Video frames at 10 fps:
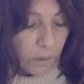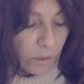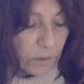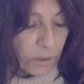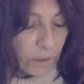
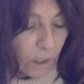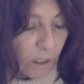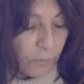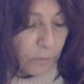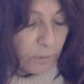There is an
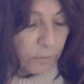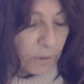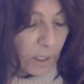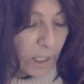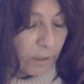offer of
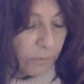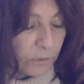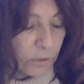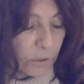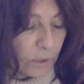love.
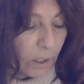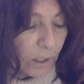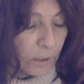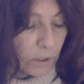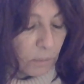There's an
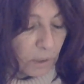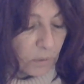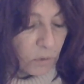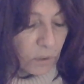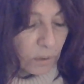
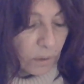argument